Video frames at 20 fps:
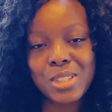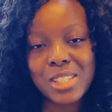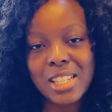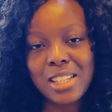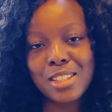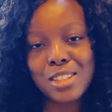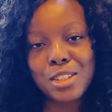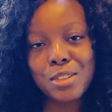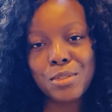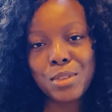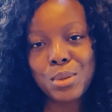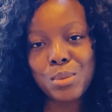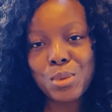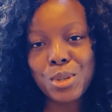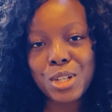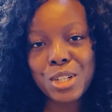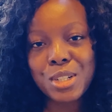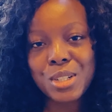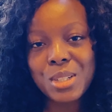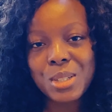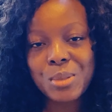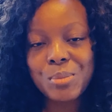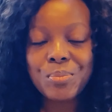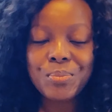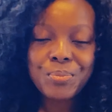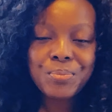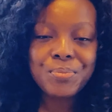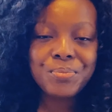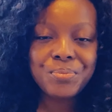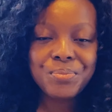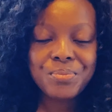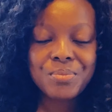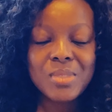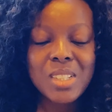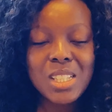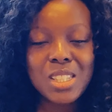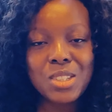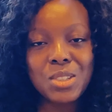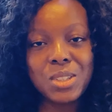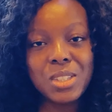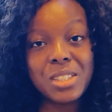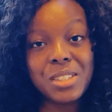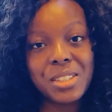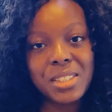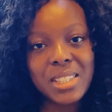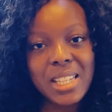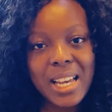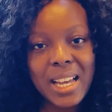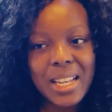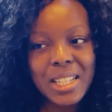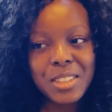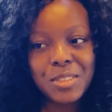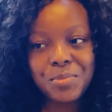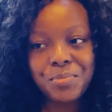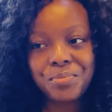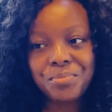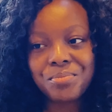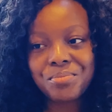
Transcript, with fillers: sense of the word. So there's that.